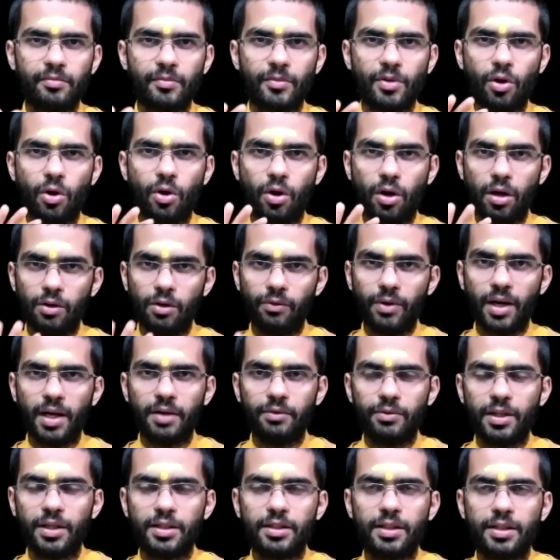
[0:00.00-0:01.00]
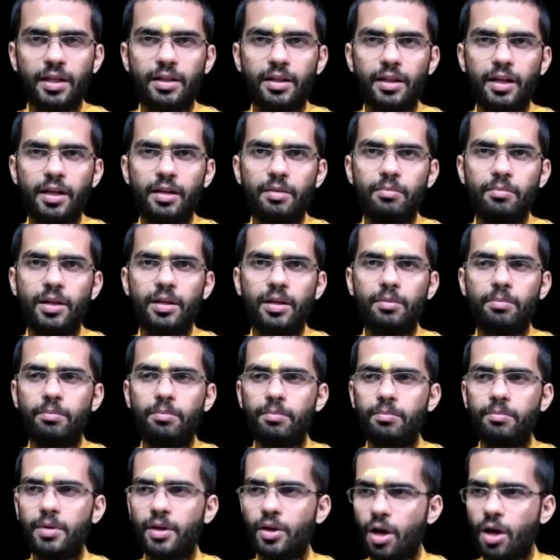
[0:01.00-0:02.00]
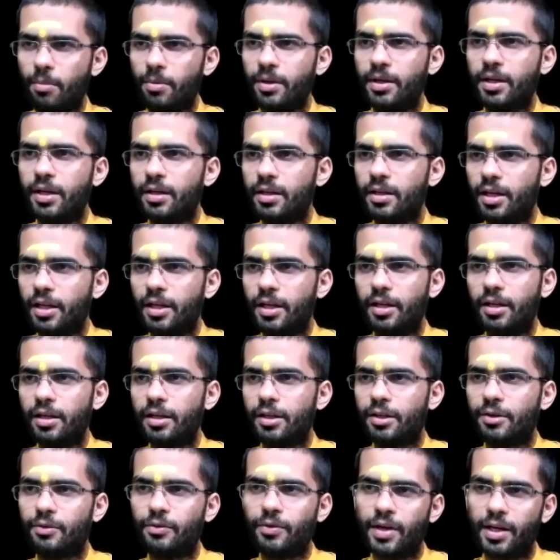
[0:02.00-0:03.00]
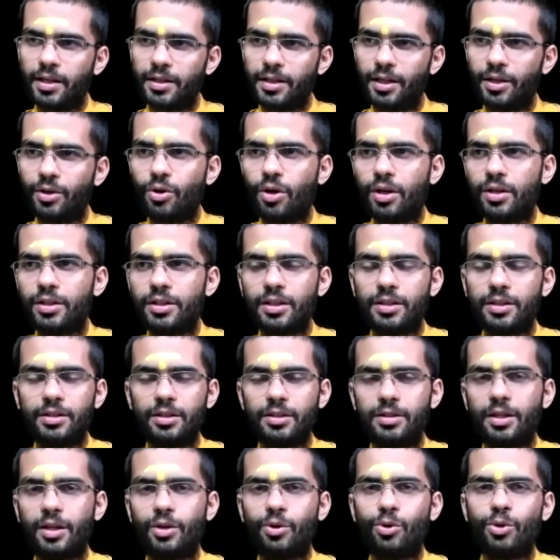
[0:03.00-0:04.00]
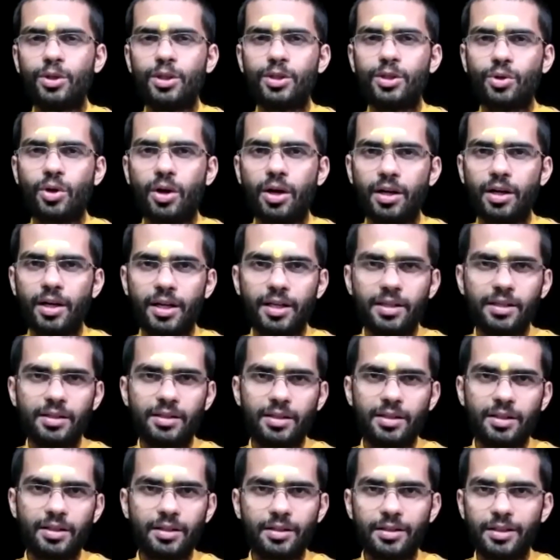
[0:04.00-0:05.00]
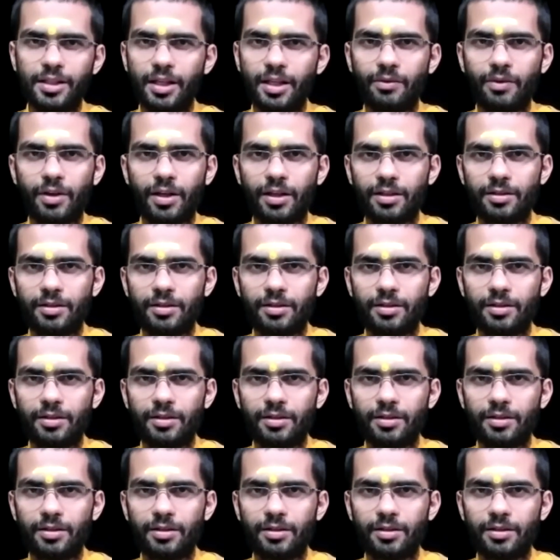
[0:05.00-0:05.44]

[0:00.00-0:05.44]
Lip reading: All 5 things are there, but predominantly reflected consciousness alone is called as jiva.